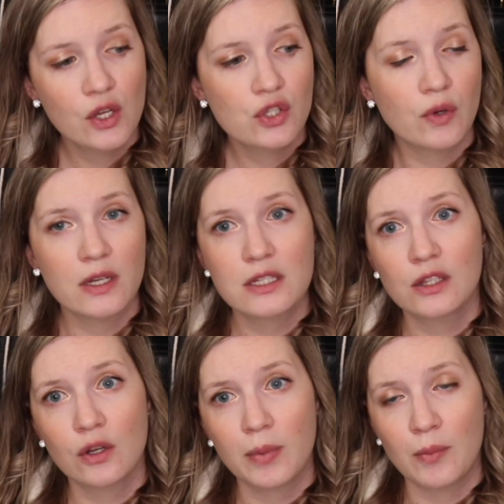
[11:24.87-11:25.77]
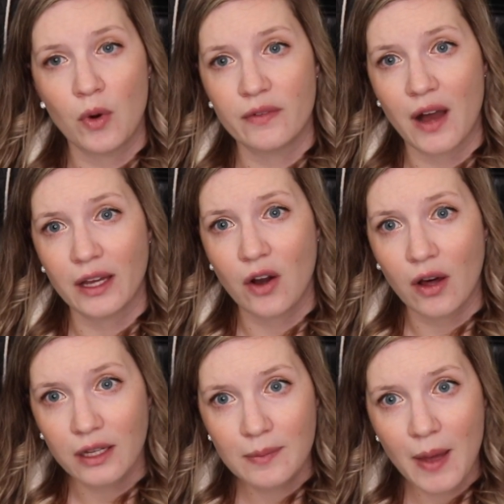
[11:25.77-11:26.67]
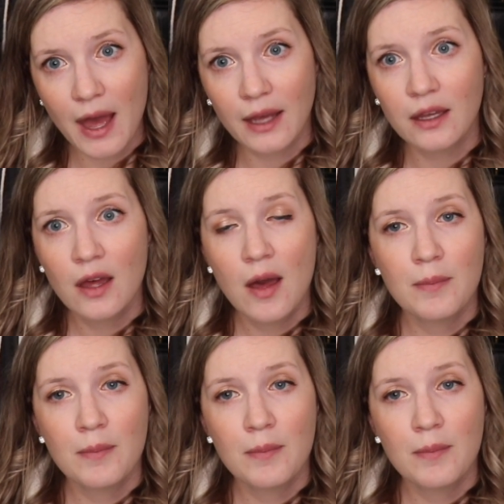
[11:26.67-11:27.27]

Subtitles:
so it is a little bit more of an iconic bag,